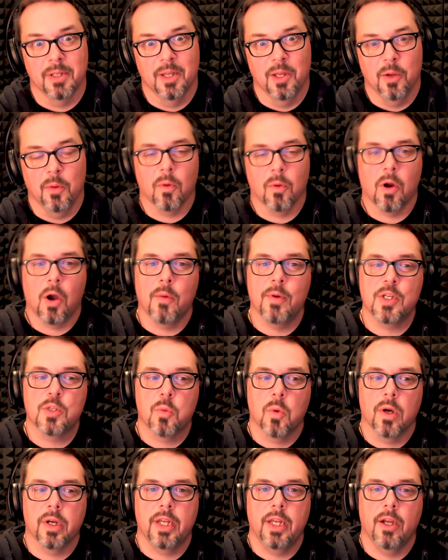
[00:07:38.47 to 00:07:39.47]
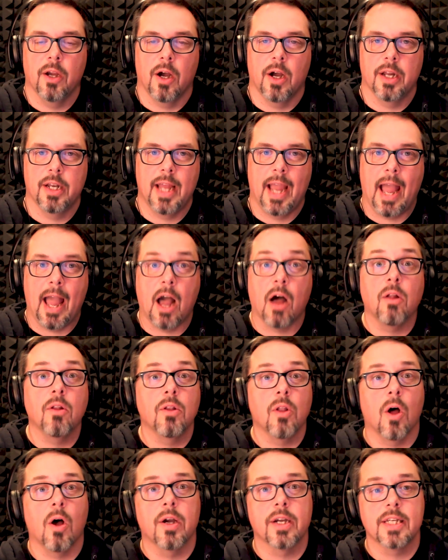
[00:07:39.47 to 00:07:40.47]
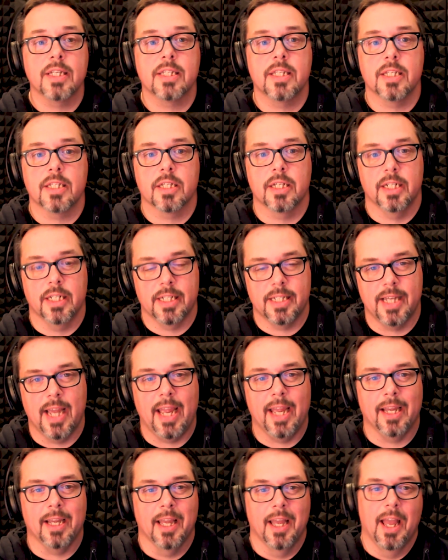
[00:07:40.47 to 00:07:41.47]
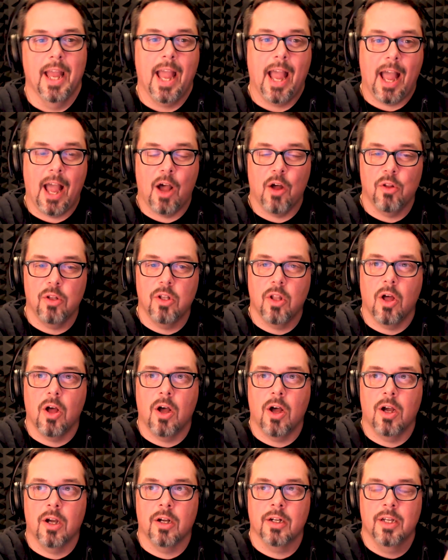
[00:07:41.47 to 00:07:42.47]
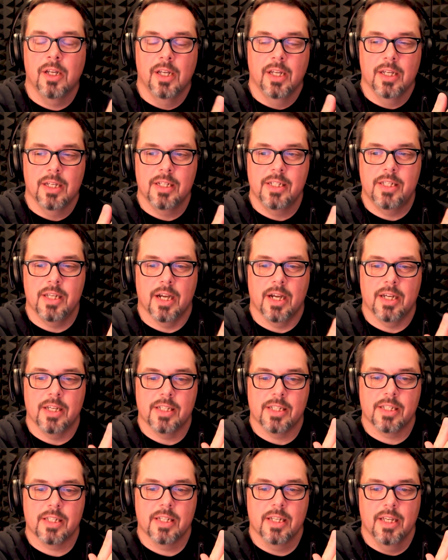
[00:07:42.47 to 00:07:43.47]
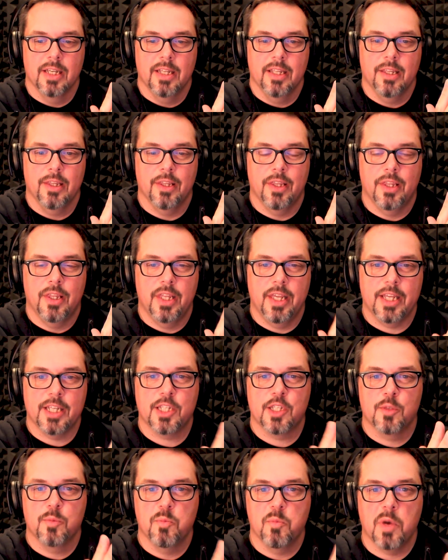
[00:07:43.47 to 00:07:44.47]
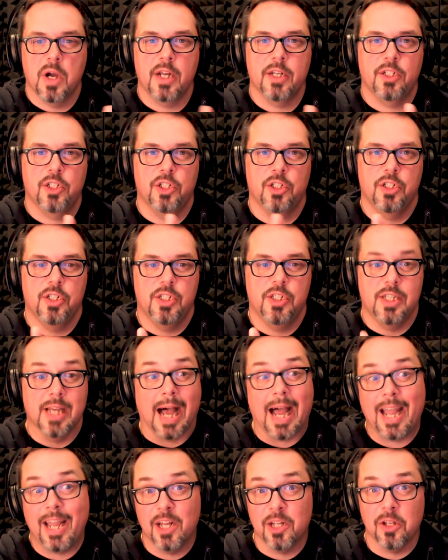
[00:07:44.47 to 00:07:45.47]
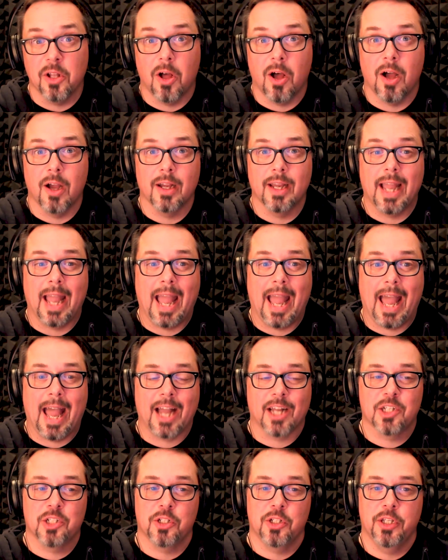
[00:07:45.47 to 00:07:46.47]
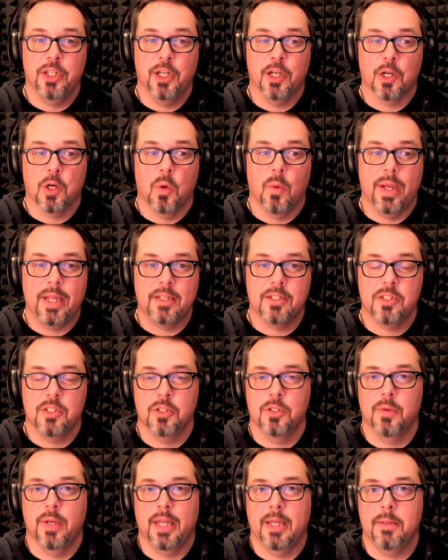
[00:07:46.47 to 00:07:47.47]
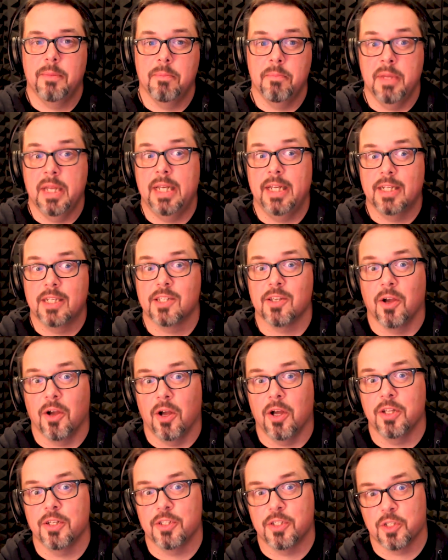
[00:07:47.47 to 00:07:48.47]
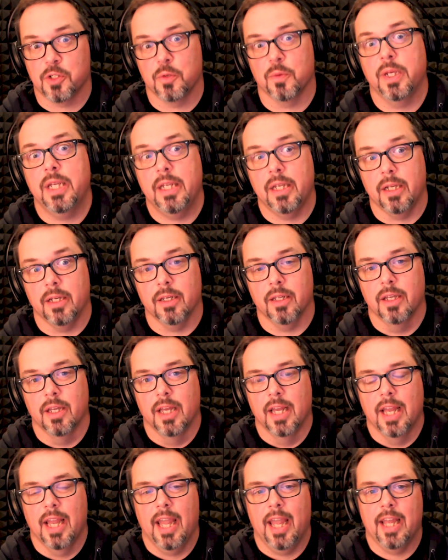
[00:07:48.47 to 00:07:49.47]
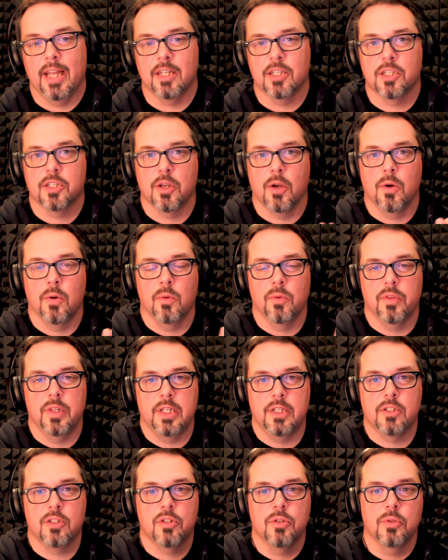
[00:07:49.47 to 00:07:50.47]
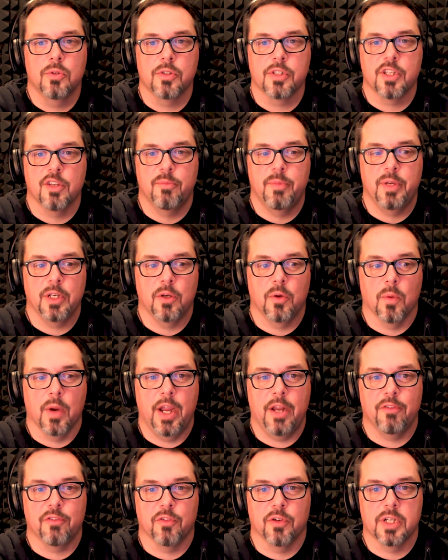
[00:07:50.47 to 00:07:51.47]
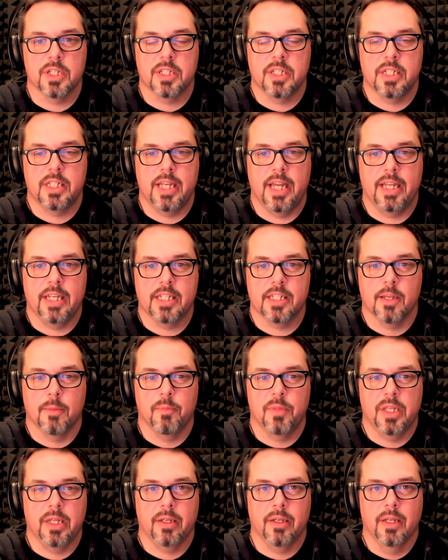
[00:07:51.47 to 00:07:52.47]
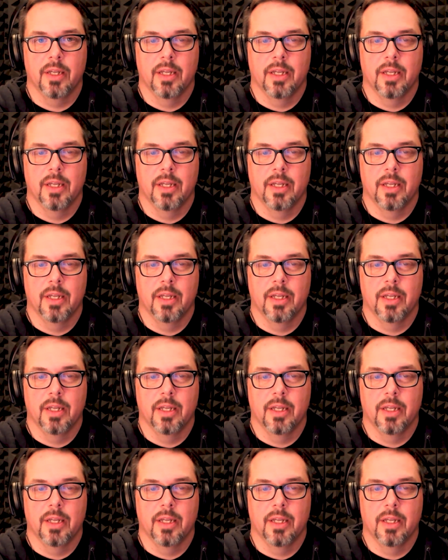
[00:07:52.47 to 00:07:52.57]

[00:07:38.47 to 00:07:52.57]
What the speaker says: We're always working on how long is this going to take? How long does this much dialogue actually equate to in minutes on screen? And so these tools have been great for us to take something